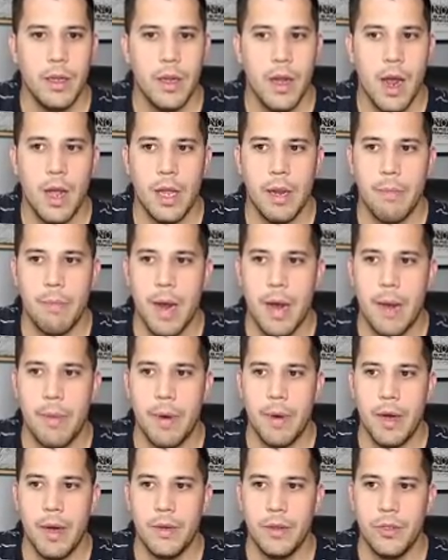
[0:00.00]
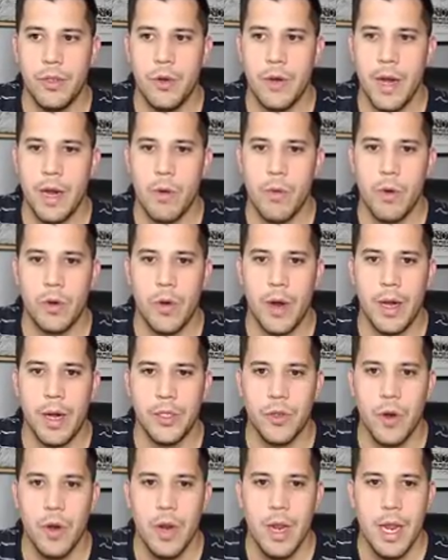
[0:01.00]
Alibaba 291
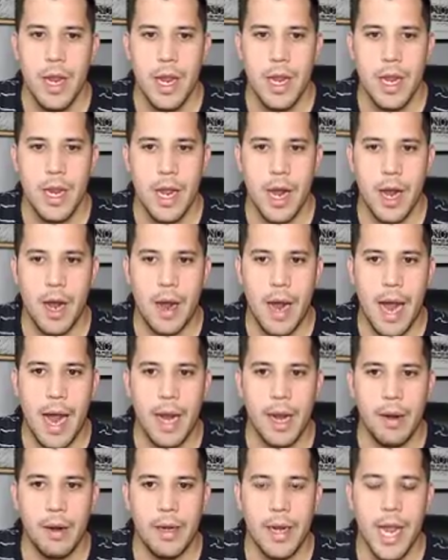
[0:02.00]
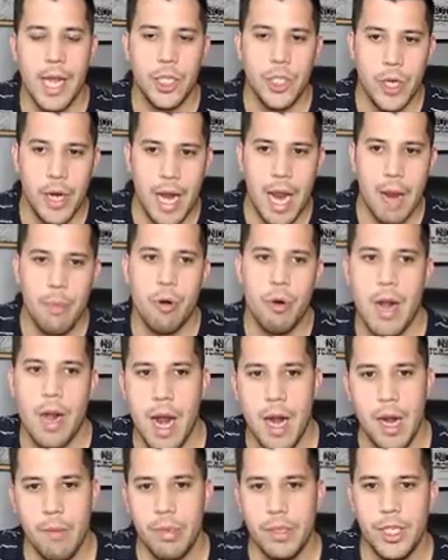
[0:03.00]
credit. So yesterday I put
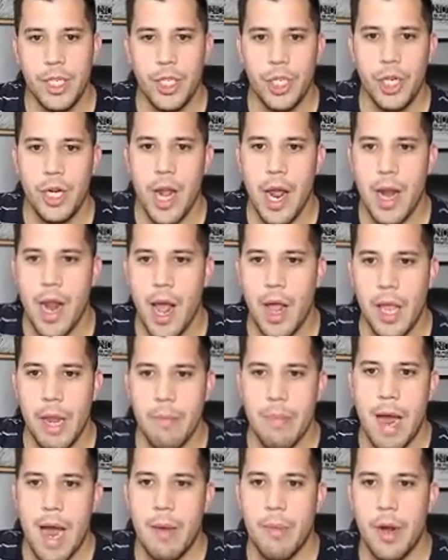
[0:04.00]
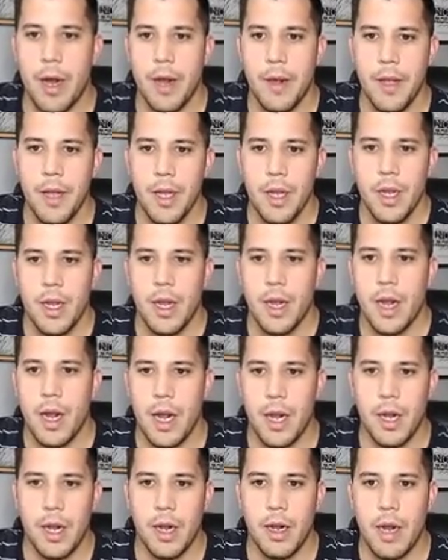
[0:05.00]
on a position on Alibaba.
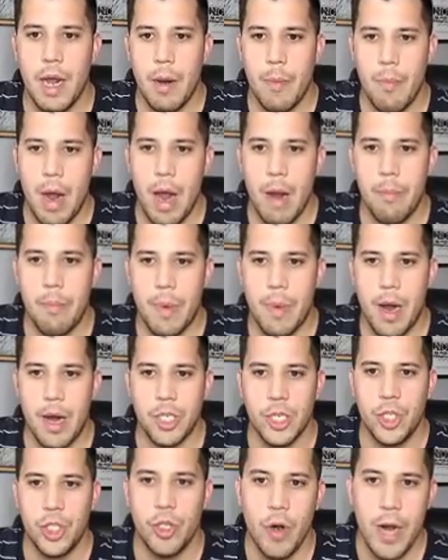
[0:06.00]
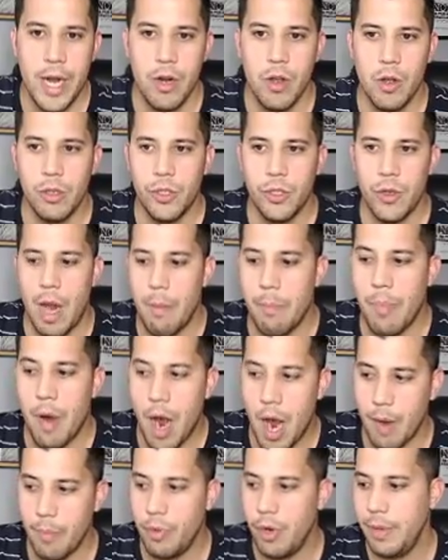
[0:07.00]
I bought a strangle, so I
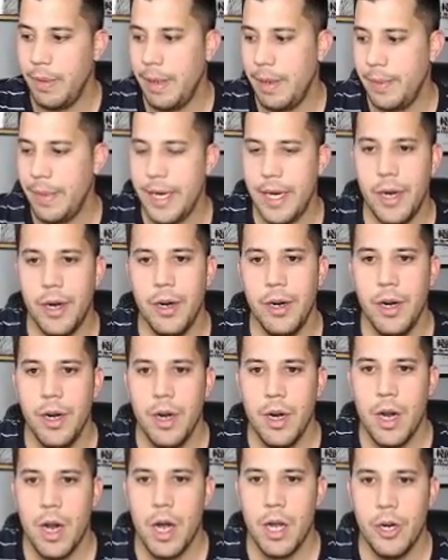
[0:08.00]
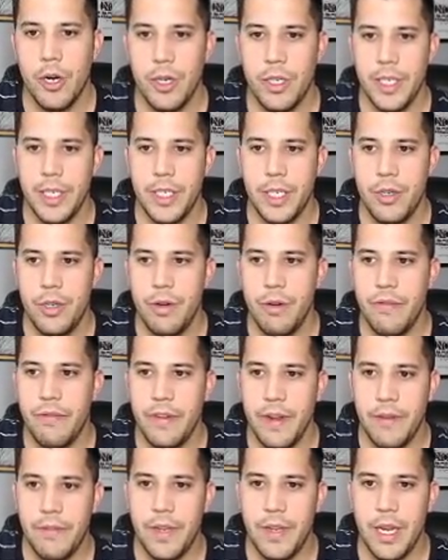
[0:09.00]
bought premium here,
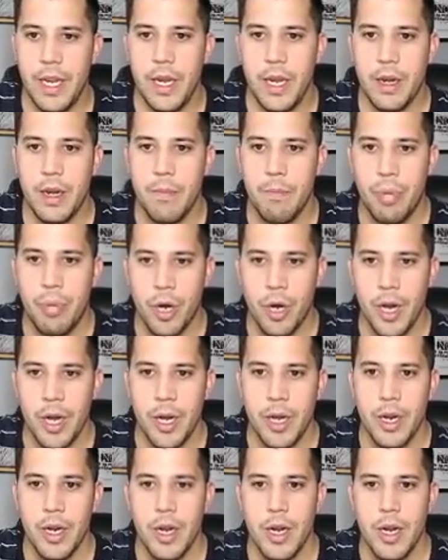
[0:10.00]
$162.50 put,